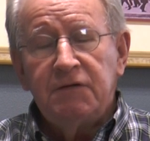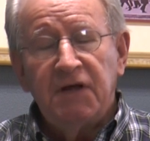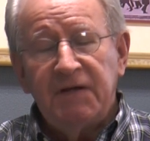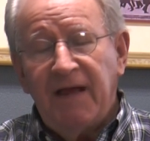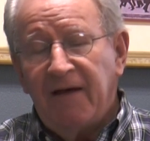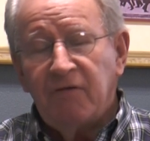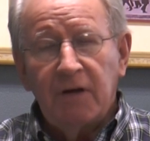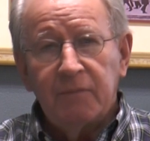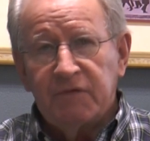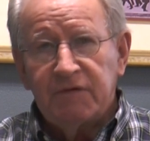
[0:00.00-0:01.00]
The devil
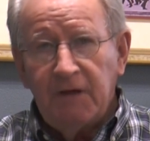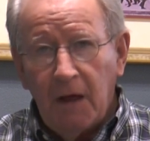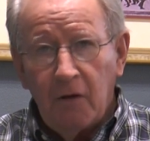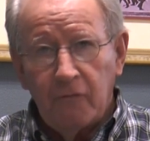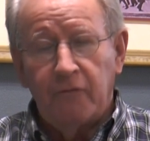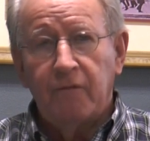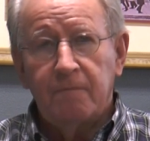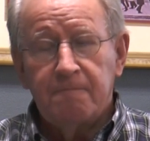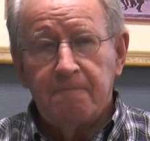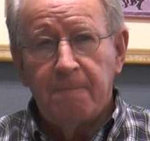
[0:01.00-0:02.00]
himself,
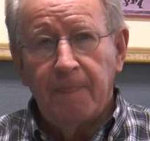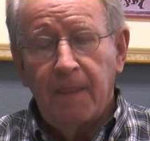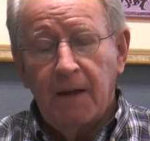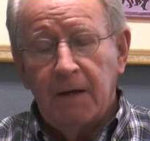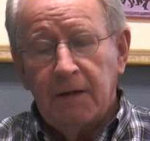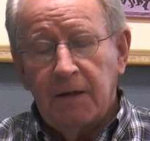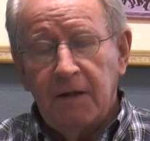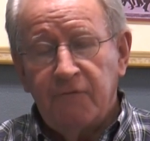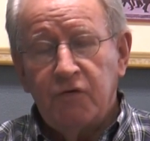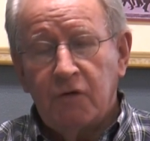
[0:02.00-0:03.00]

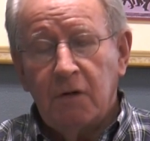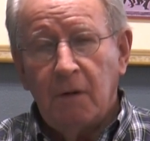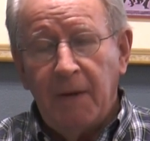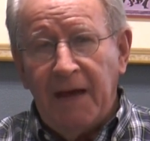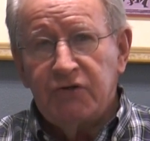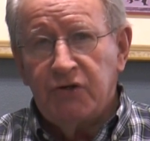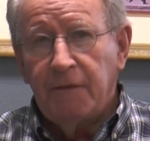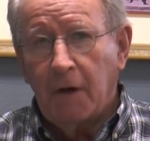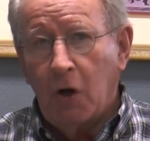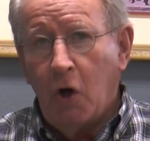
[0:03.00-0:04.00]
if you can
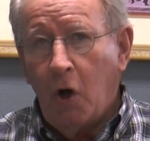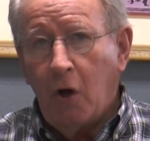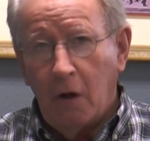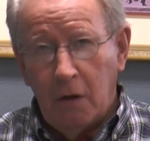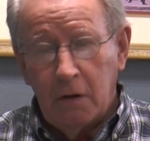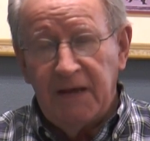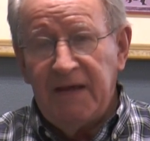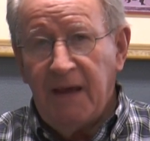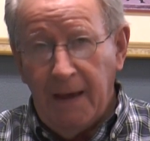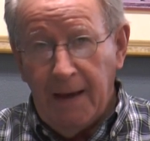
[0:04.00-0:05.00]
imagine the gall
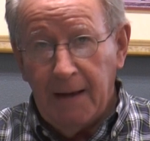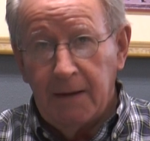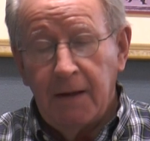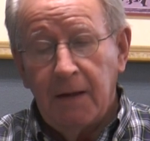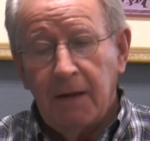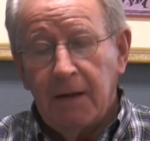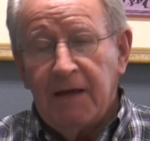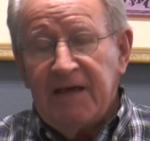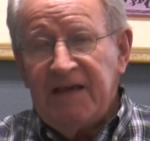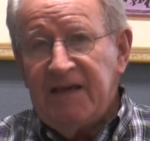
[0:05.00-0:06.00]
he had,
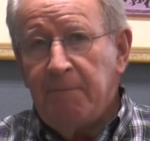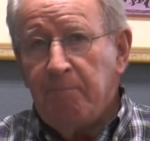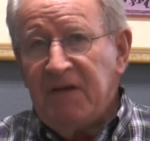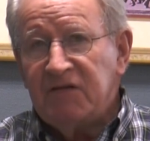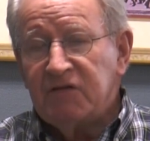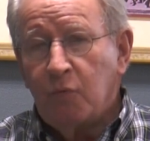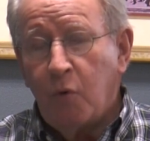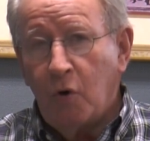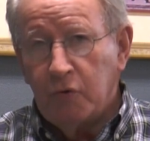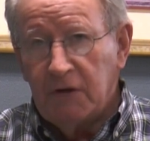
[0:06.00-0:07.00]
he
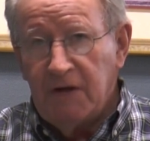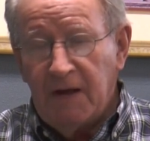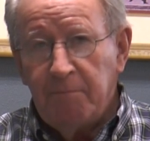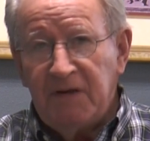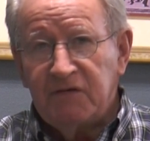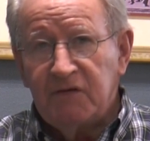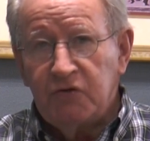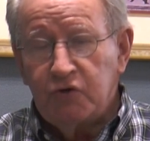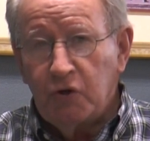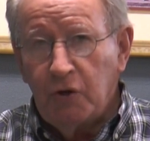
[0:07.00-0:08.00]
misquoted and
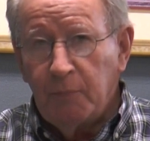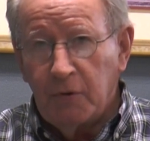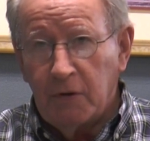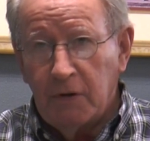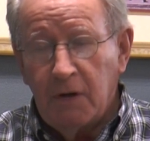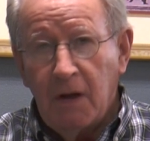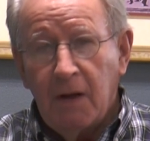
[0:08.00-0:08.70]
misinterpreted